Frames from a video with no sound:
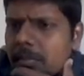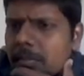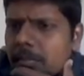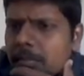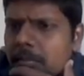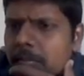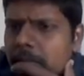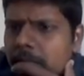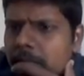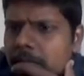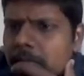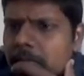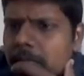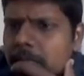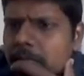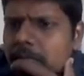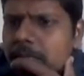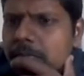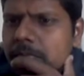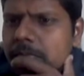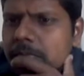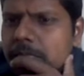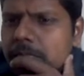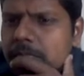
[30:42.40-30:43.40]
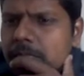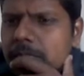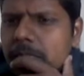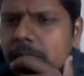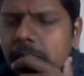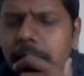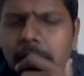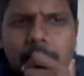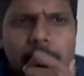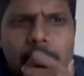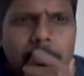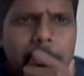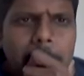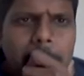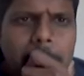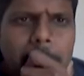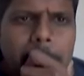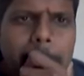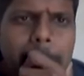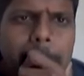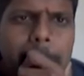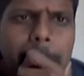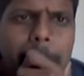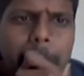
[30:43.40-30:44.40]

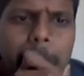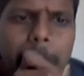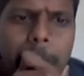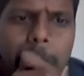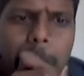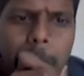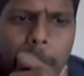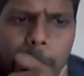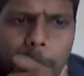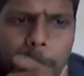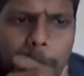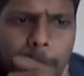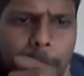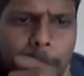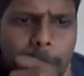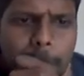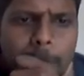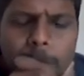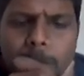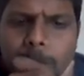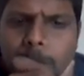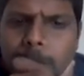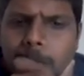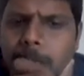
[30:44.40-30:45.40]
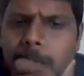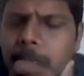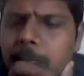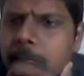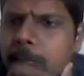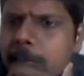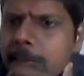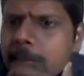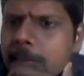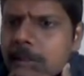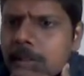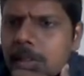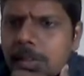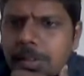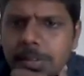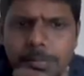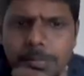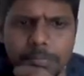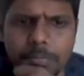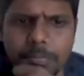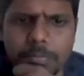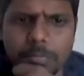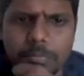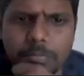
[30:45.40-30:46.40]

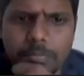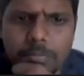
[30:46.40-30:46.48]
(no one is talking)